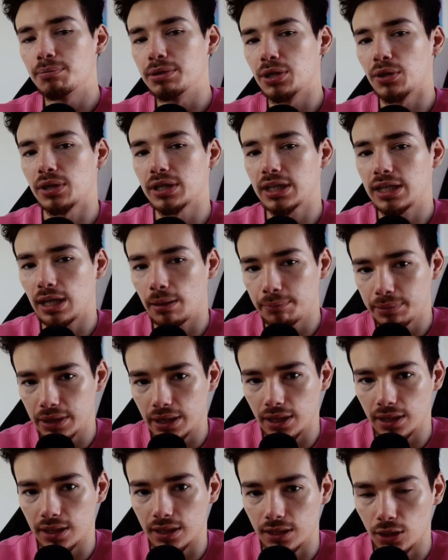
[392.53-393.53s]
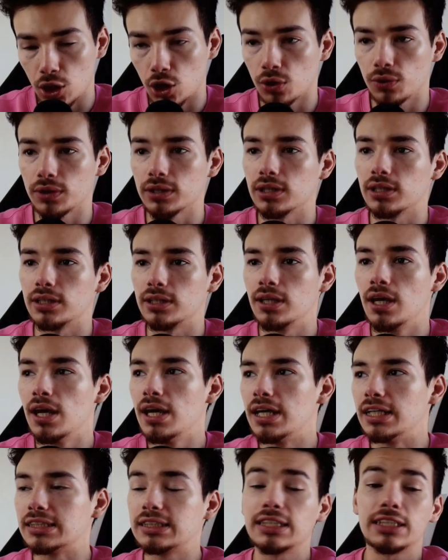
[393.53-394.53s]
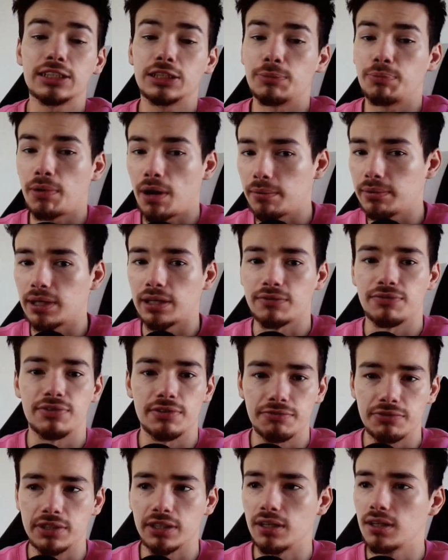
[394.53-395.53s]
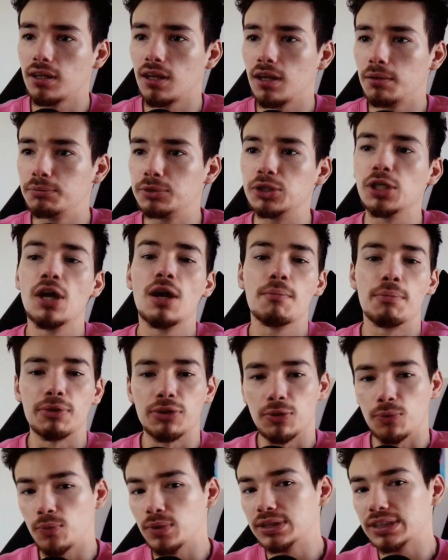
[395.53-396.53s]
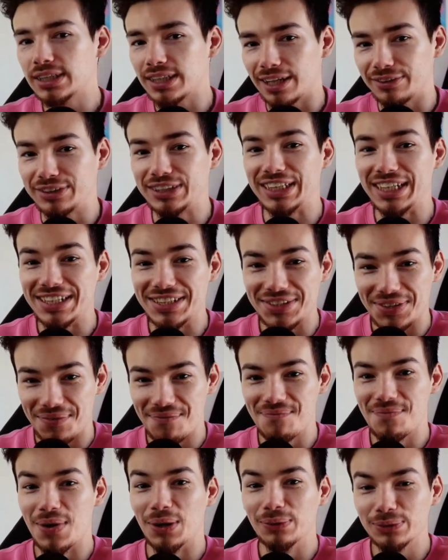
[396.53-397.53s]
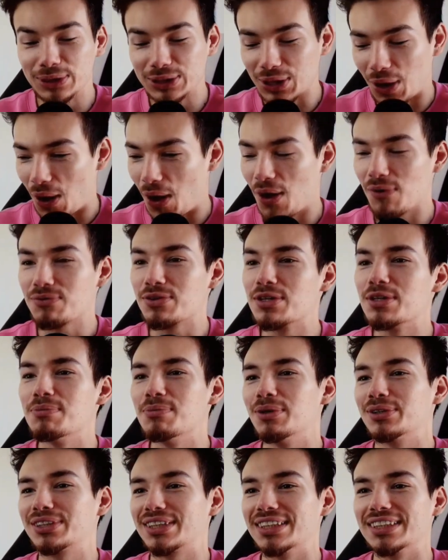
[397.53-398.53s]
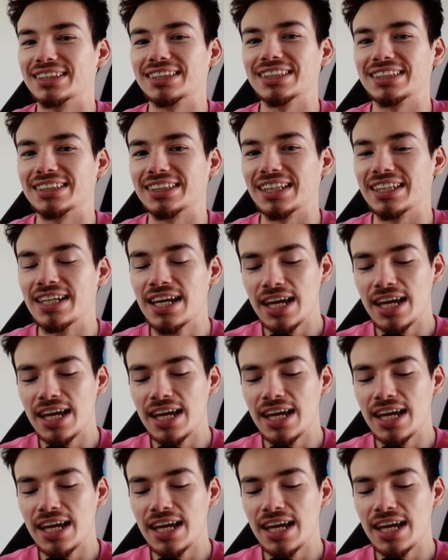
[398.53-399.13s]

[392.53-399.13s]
Piero Hincapie currently is linked to probably like 15 clubs, but the ones that I've seen the most often, the most consistent,